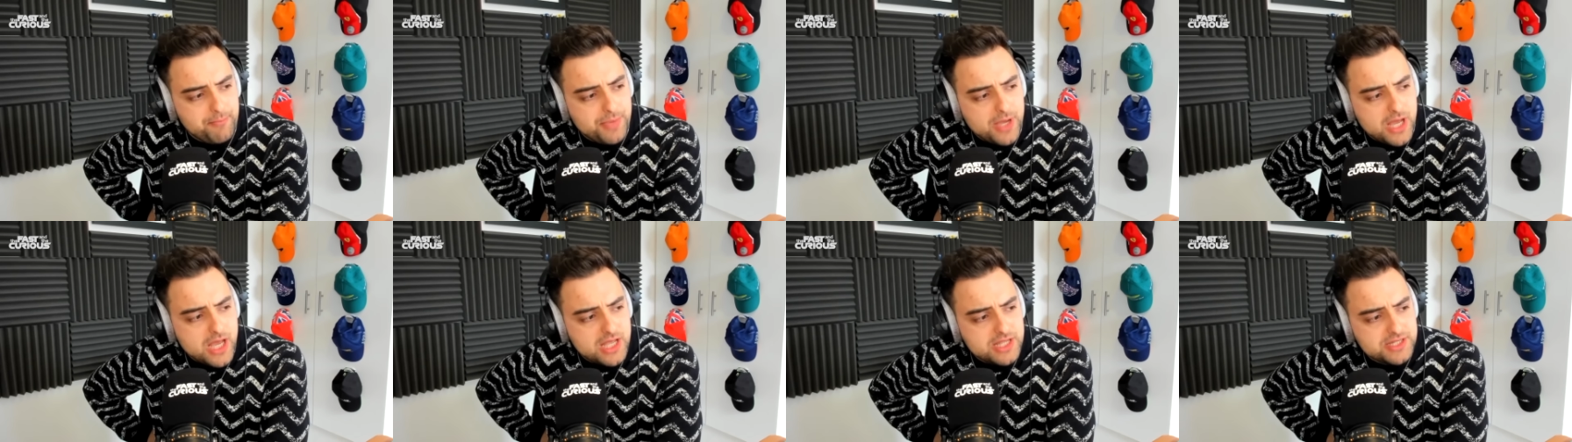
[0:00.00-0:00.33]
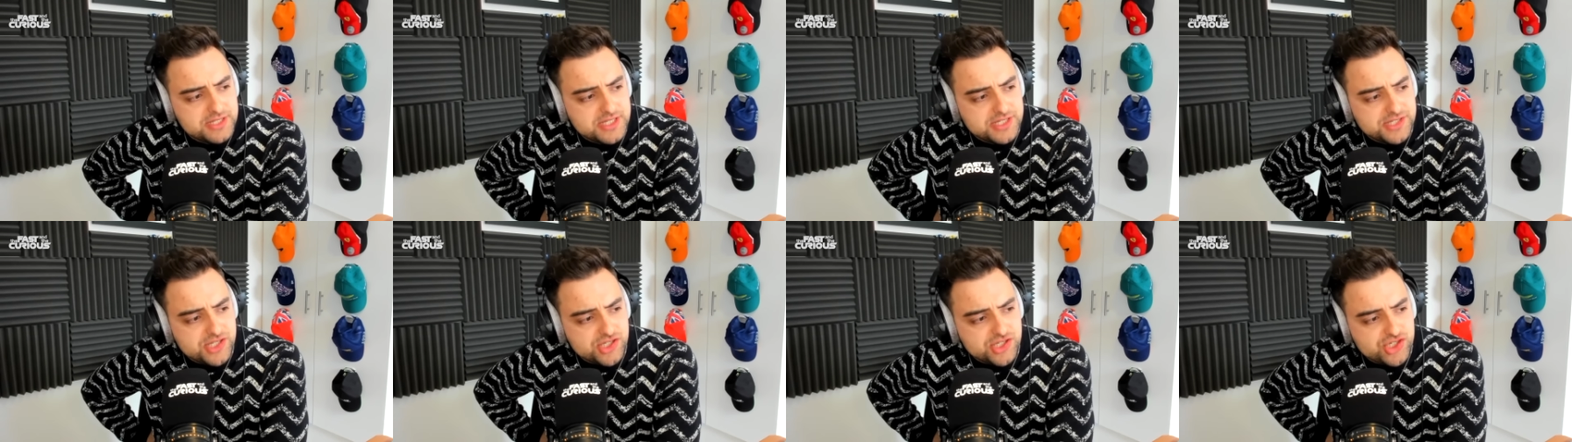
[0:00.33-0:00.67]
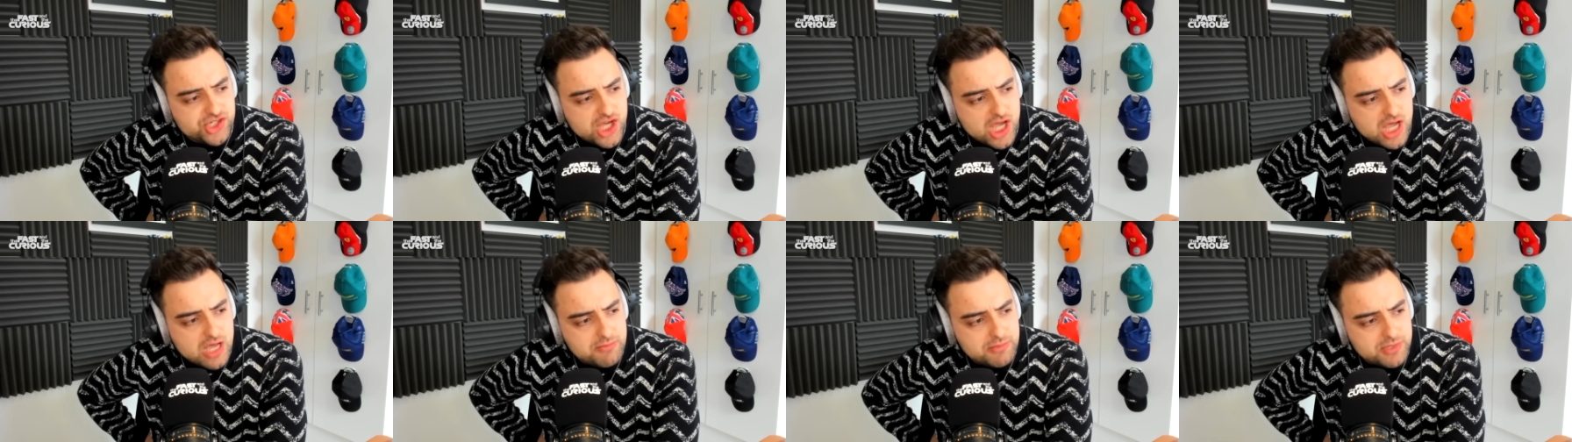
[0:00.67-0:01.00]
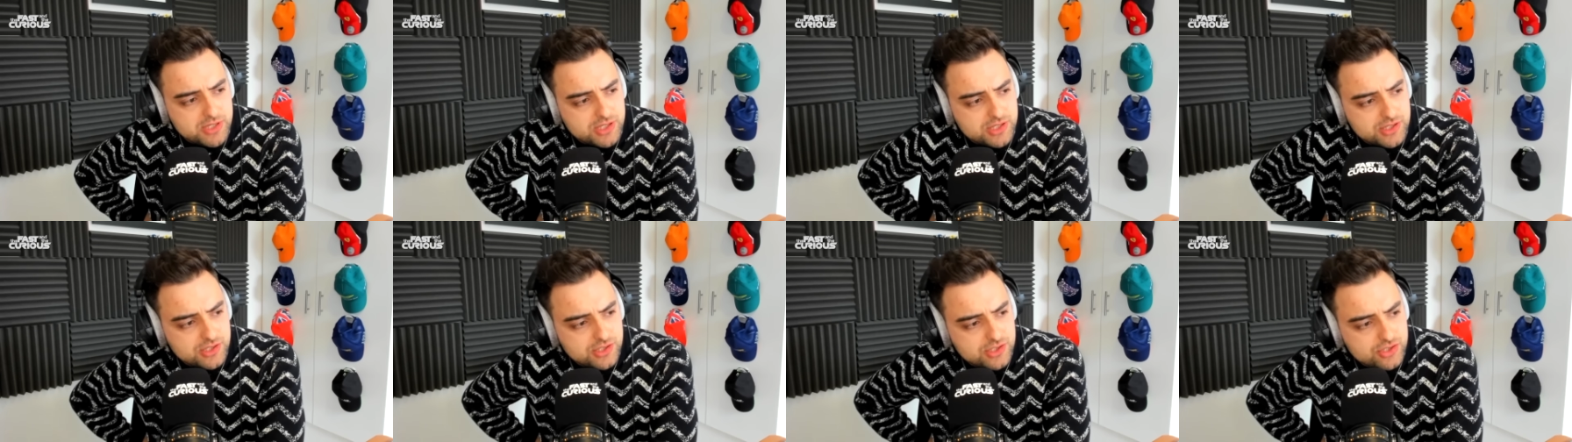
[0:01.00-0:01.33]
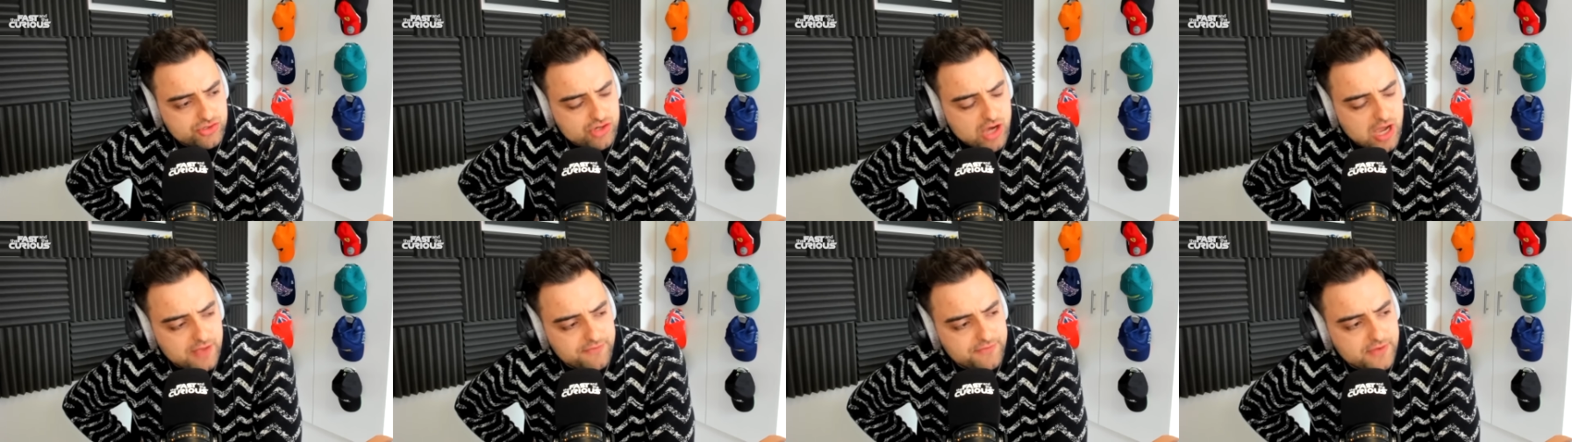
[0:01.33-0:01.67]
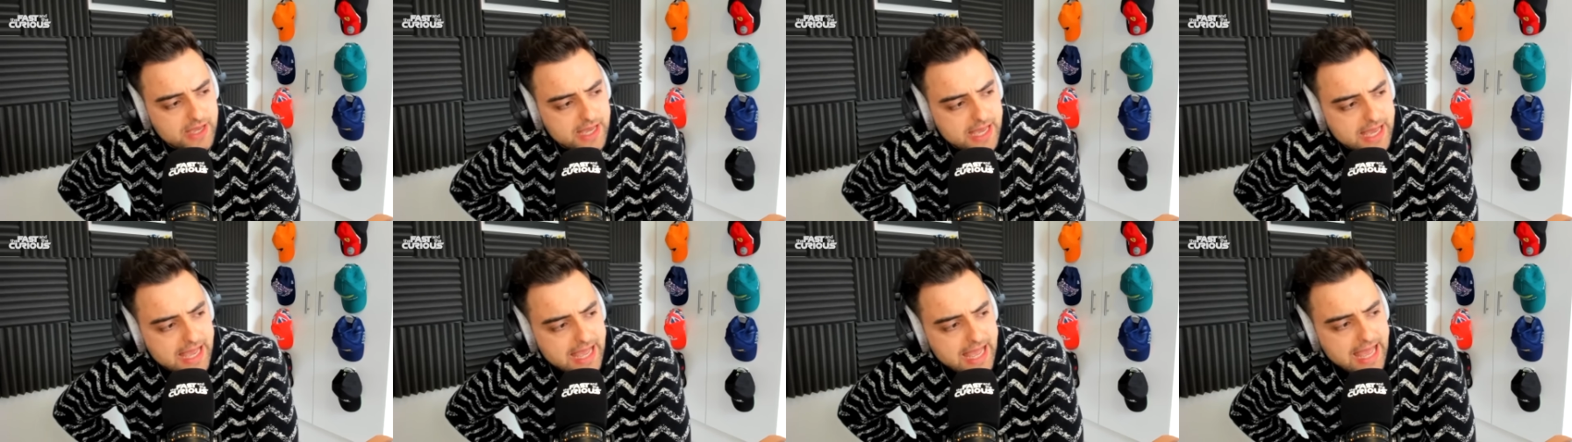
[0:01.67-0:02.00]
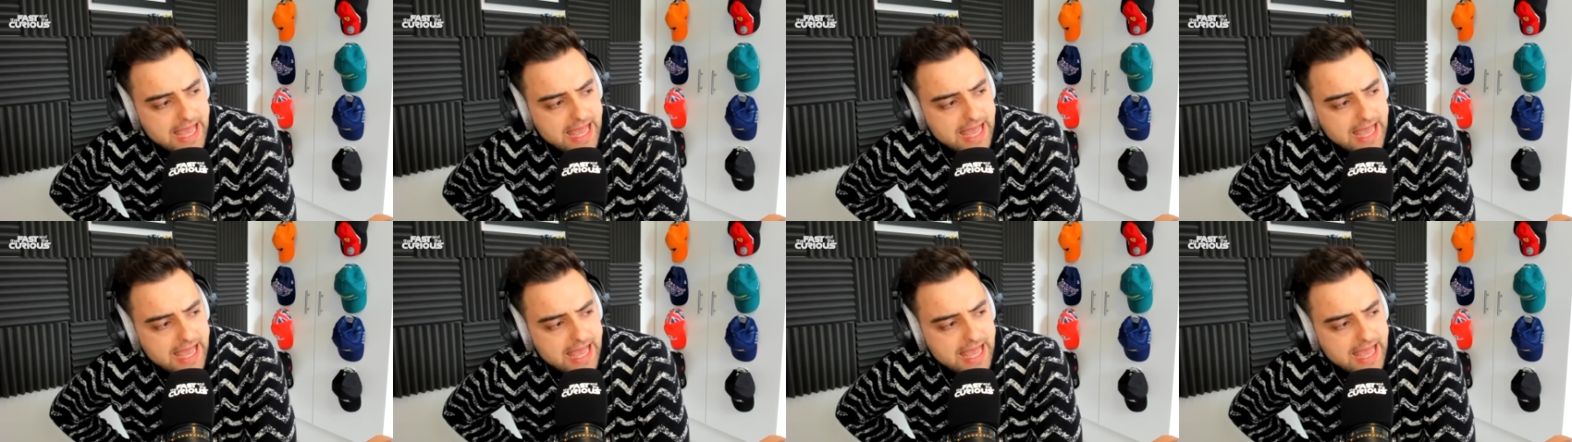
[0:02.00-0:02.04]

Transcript: Bernd is a German driver.